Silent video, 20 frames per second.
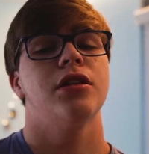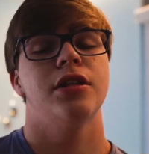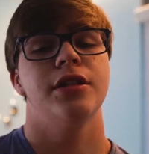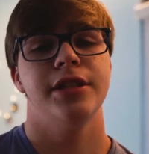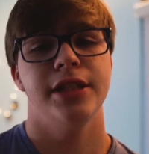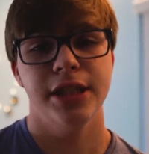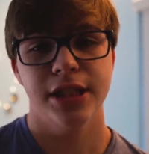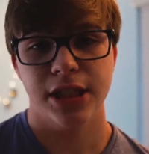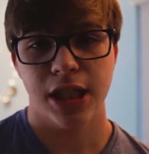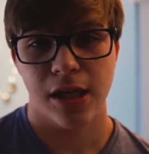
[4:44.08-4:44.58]
The
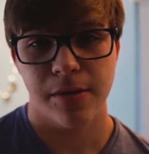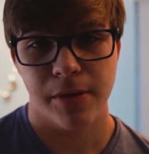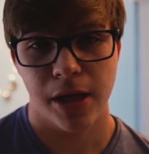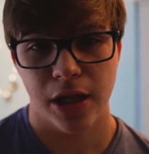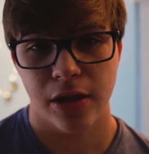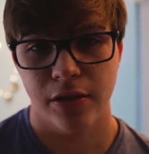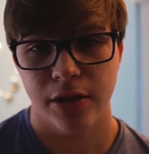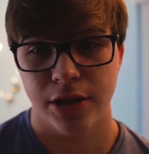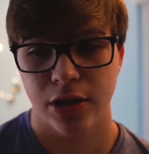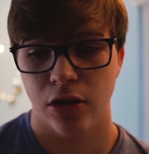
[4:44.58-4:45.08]
Z-type
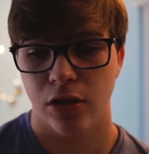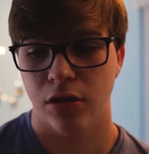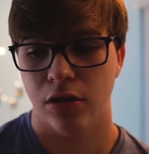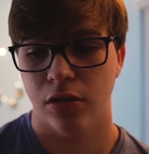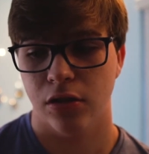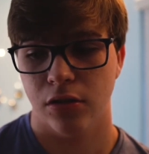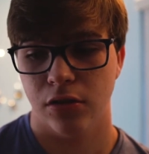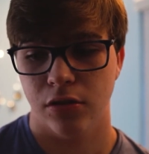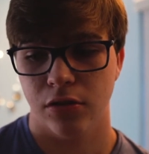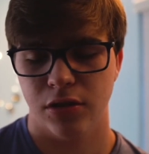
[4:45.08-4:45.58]
batteries
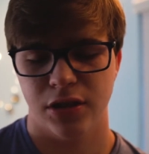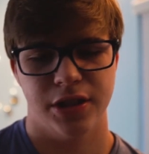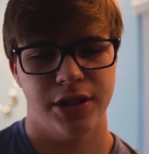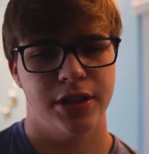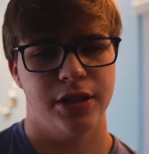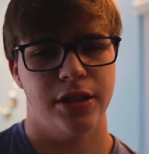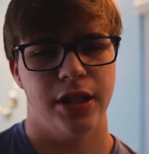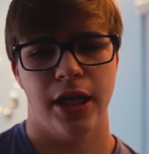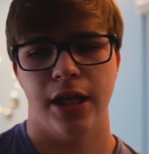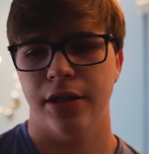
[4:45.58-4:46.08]
are,
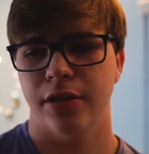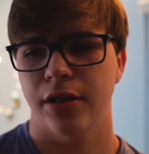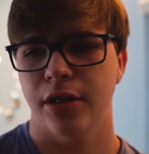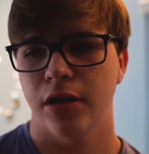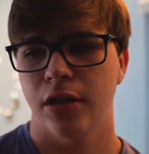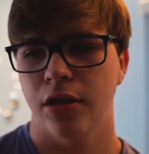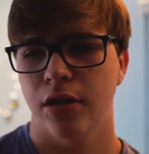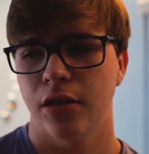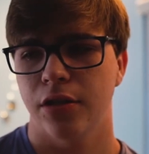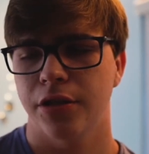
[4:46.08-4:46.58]

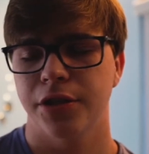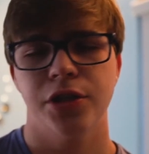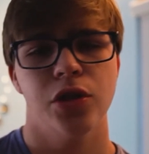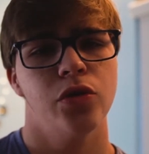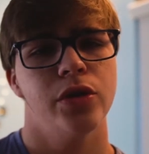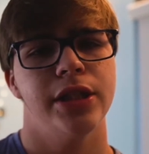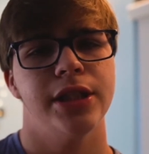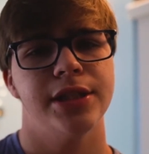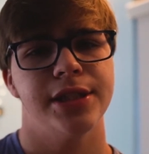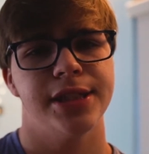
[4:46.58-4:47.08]
the
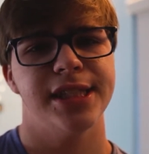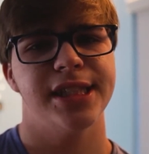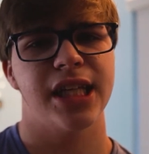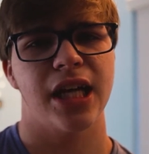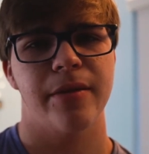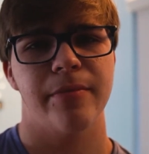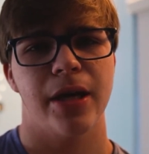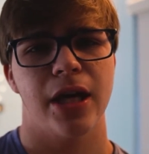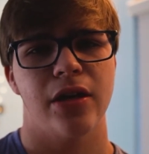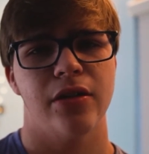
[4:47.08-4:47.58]
Sony
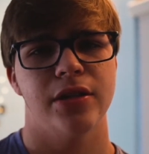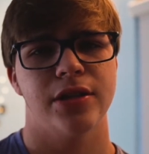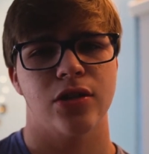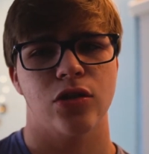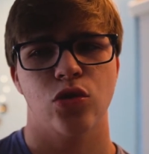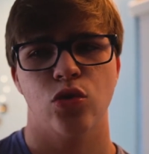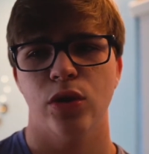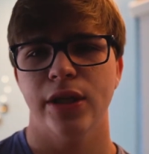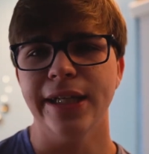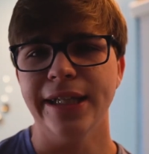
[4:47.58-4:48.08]
Z-type batteries are
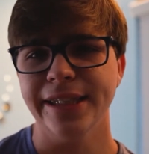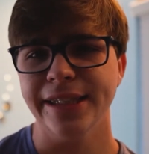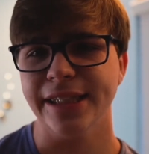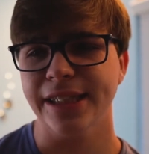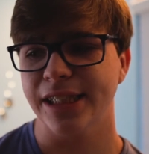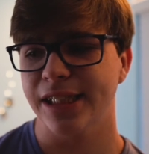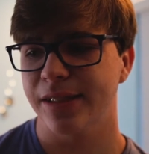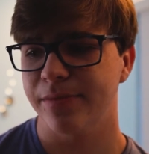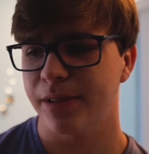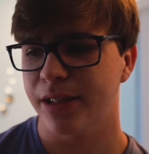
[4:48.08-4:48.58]
crazy
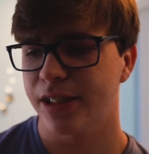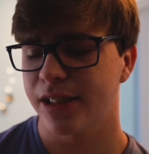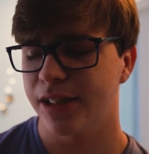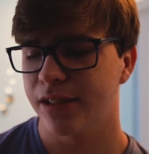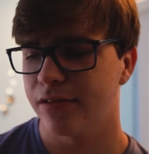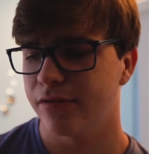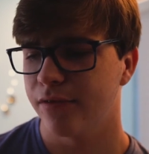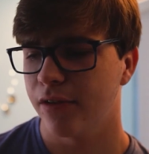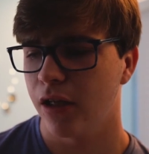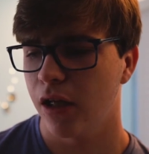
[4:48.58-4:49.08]

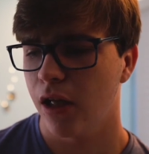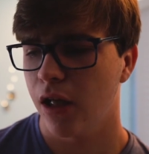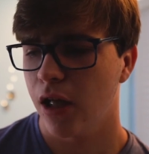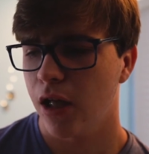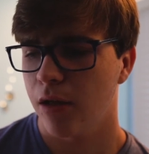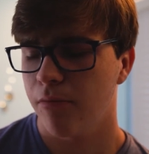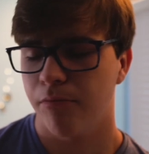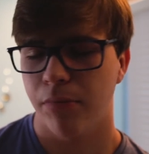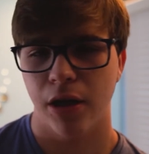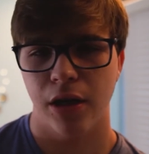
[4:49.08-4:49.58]
expensive,
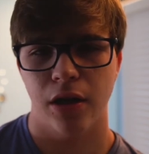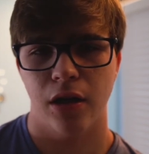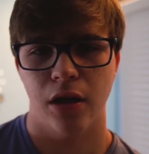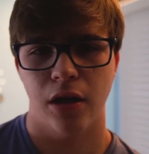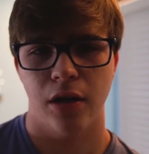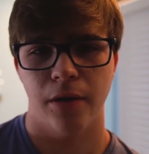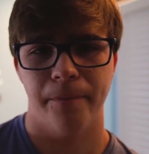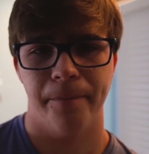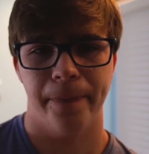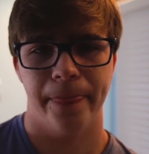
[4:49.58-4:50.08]
but
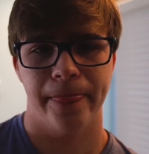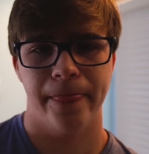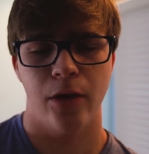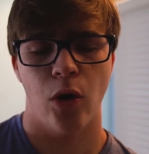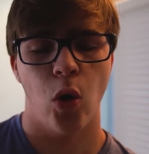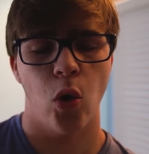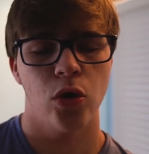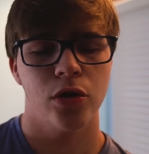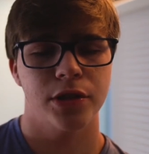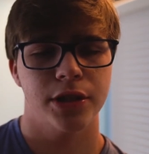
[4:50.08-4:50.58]
the
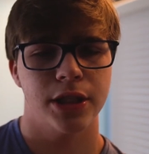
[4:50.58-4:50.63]
older